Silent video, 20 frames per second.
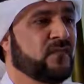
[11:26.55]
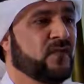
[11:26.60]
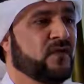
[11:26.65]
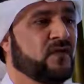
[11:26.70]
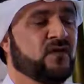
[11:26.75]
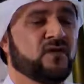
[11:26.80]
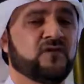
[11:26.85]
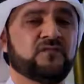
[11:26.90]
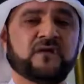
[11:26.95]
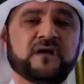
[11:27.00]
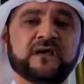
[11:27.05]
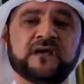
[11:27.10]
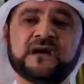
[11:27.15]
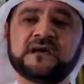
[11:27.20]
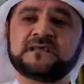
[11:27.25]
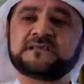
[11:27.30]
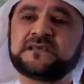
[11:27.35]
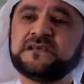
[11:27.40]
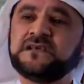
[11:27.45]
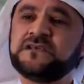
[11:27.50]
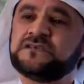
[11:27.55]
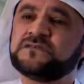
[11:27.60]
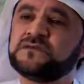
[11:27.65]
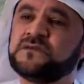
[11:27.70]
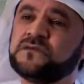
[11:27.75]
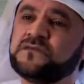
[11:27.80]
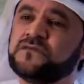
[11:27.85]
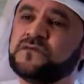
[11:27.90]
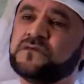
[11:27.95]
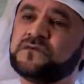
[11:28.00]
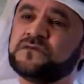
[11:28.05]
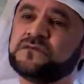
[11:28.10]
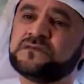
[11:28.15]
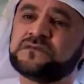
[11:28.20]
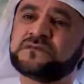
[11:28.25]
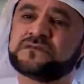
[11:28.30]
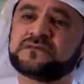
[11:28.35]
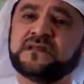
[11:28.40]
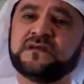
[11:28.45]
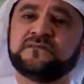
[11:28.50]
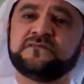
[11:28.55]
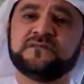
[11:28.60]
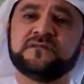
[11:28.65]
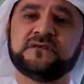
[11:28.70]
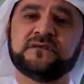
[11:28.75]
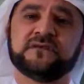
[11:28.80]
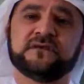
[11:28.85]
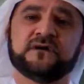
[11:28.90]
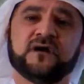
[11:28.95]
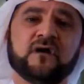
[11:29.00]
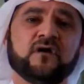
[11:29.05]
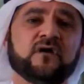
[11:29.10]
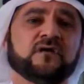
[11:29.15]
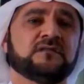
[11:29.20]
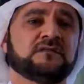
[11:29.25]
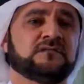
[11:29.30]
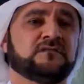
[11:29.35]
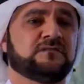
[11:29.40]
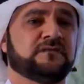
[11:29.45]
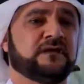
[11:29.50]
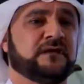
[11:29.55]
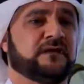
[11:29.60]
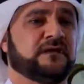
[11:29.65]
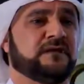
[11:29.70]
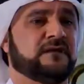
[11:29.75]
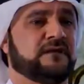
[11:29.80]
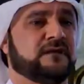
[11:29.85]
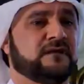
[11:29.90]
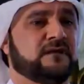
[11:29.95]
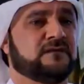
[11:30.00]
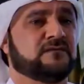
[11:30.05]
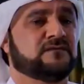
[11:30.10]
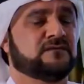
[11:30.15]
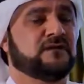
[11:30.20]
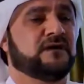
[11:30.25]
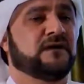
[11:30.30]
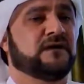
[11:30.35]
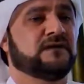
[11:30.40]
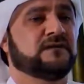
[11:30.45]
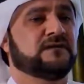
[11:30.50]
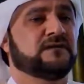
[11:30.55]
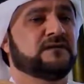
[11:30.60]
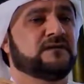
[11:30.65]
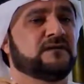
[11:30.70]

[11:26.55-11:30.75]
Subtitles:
If I ask each one of you in this lovely hall tonight,